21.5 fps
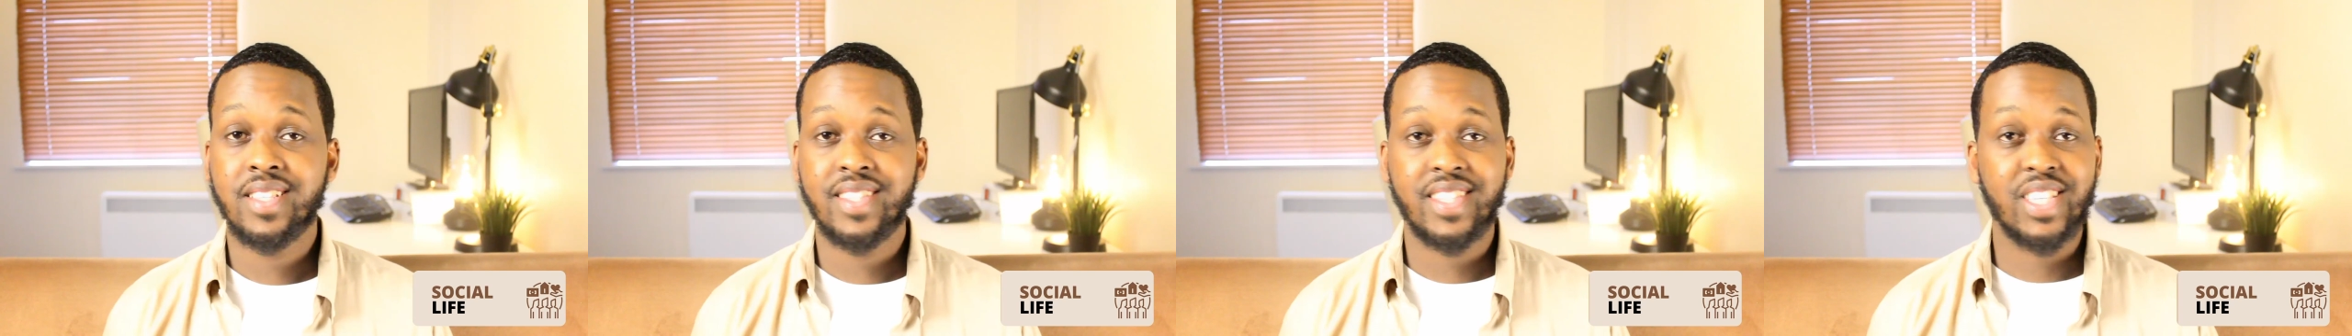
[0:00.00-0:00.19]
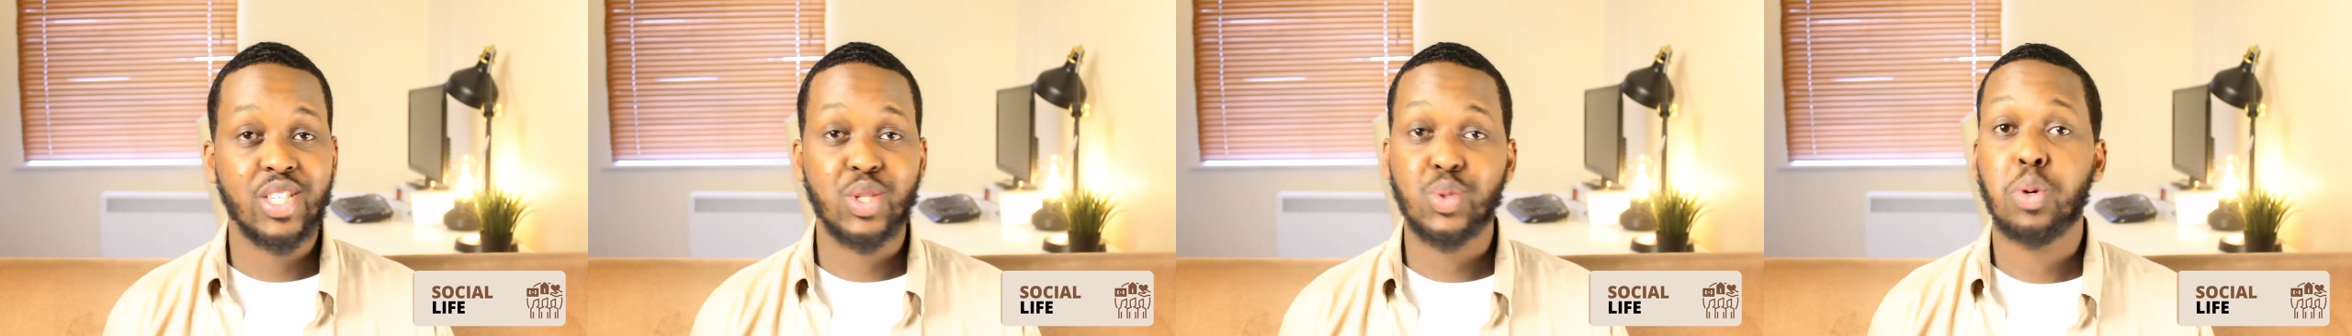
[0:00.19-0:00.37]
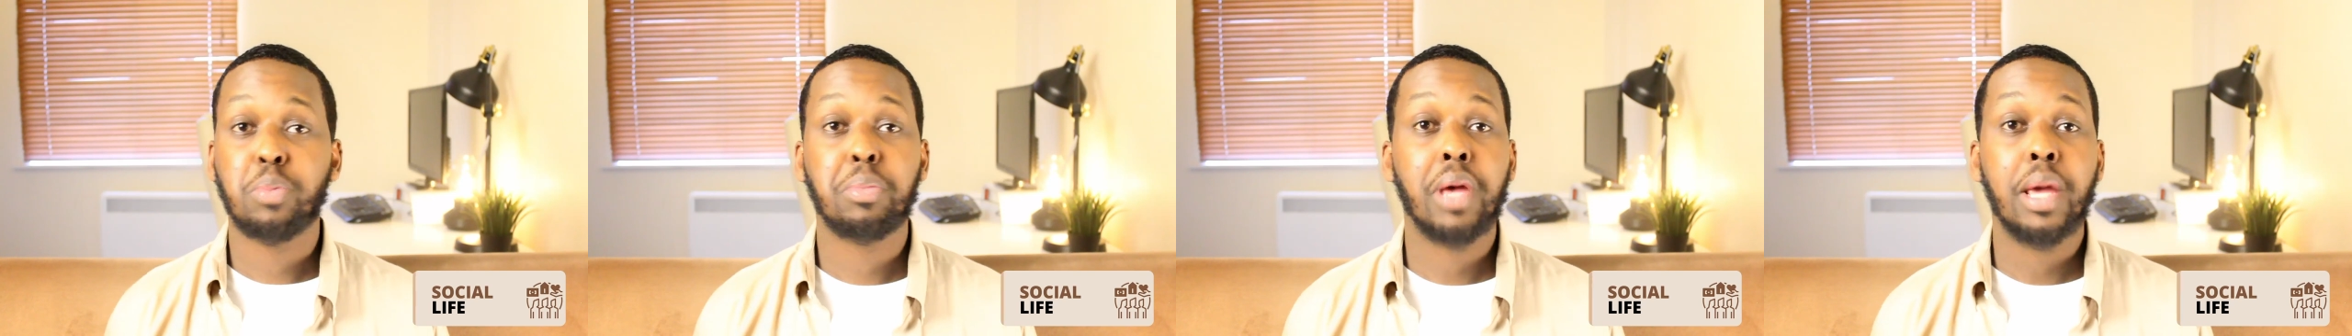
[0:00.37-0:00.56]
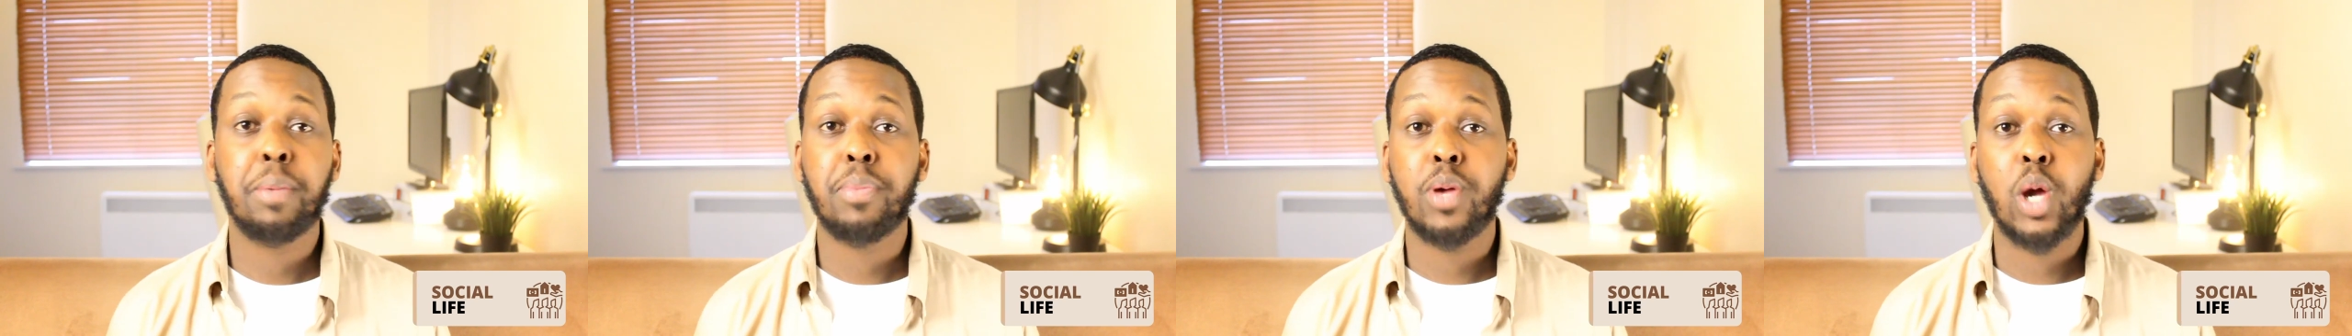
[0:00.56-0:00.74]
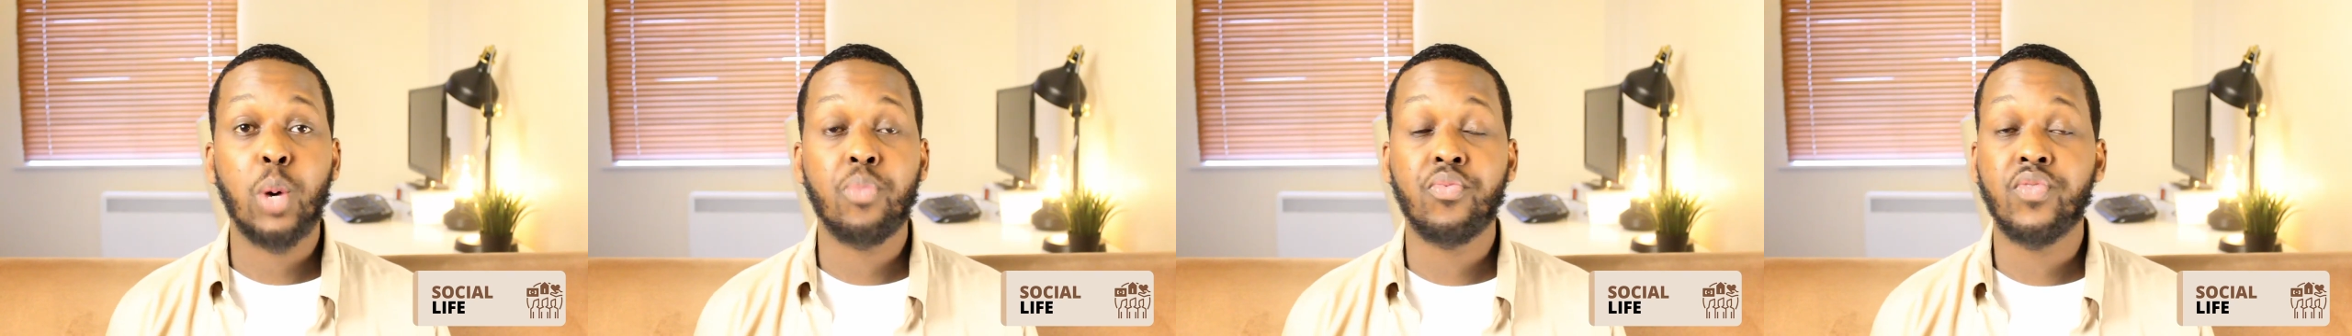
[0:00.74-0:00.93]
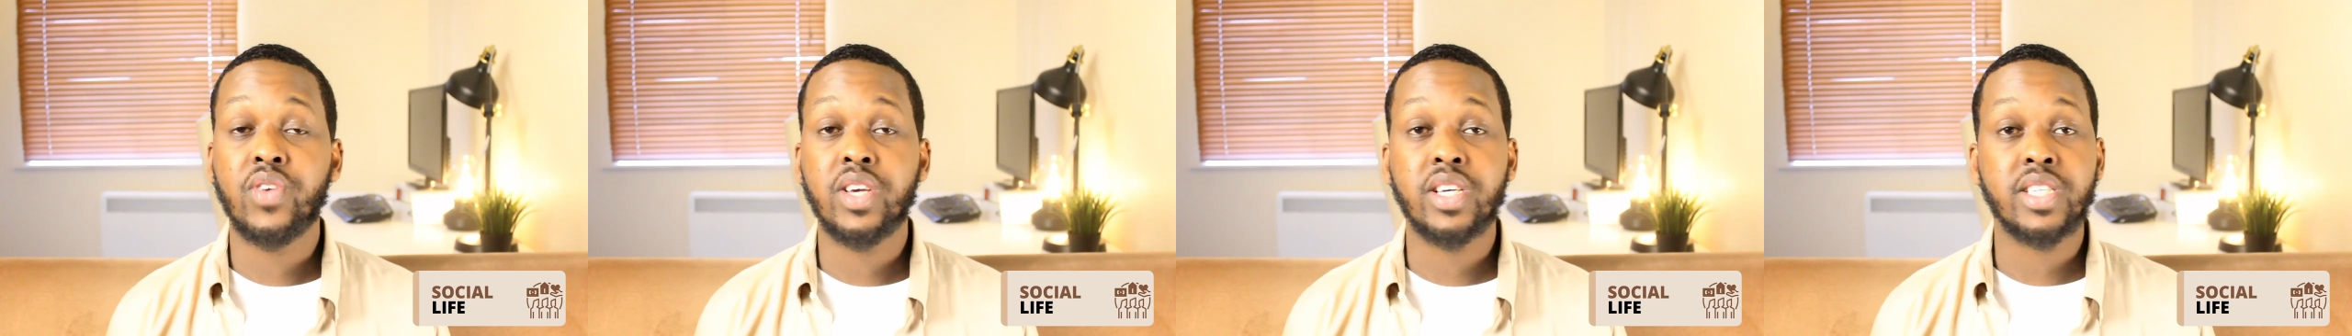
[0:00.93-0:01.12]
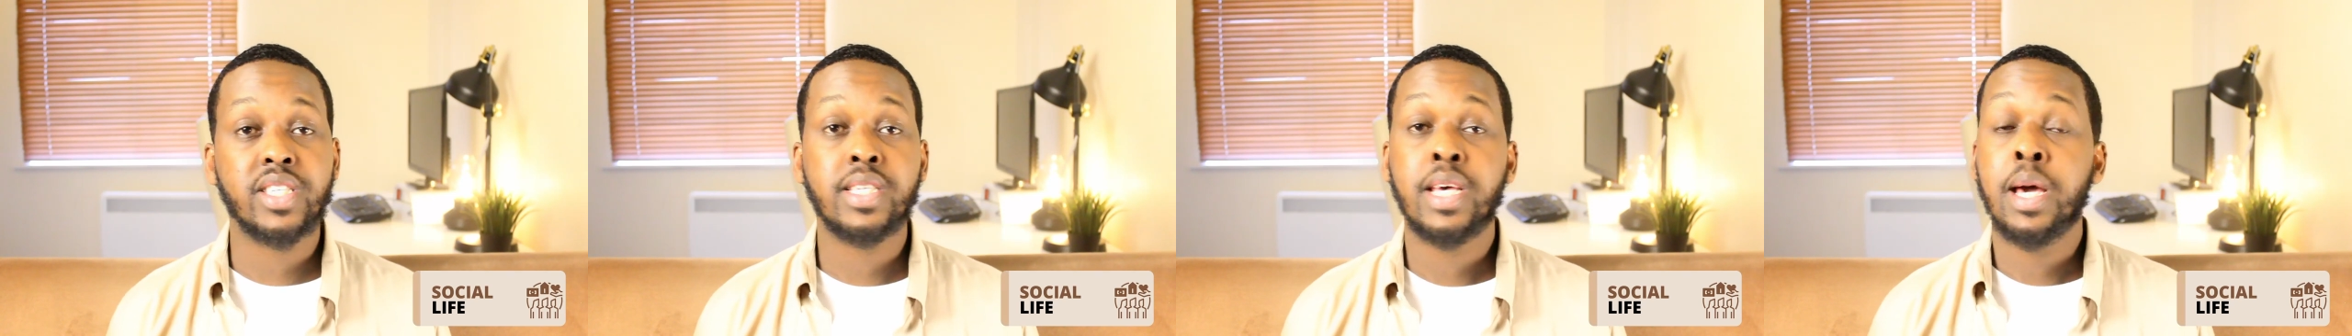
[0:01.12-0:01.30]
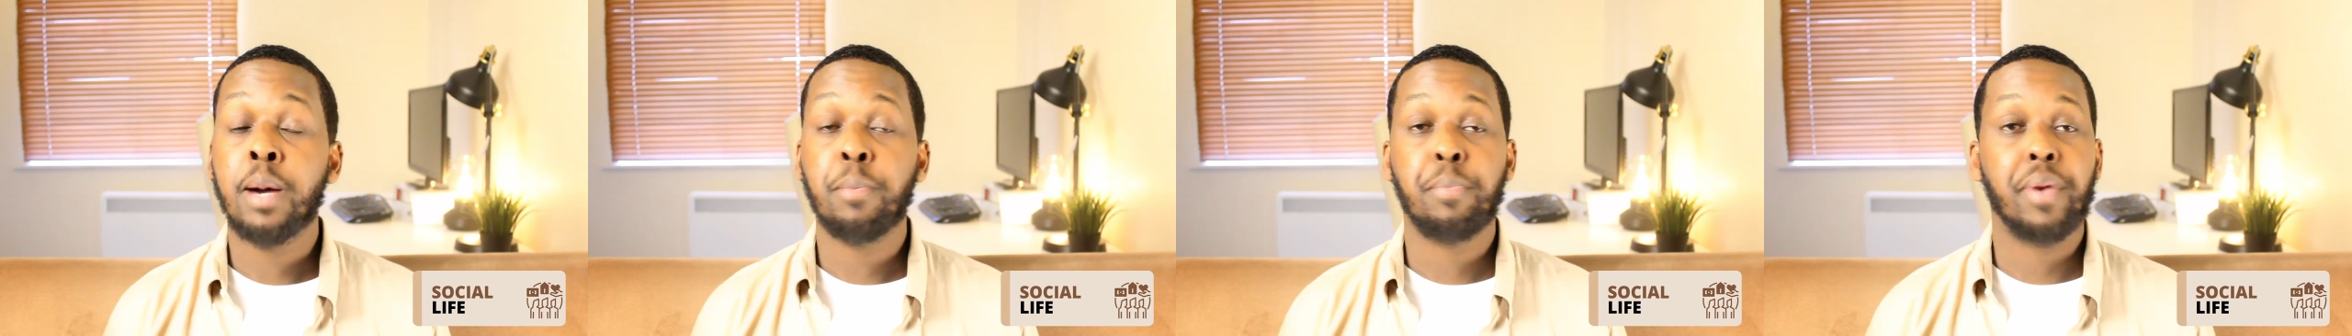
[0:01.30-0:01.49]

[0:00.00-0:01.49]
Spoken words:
This one may be obvious,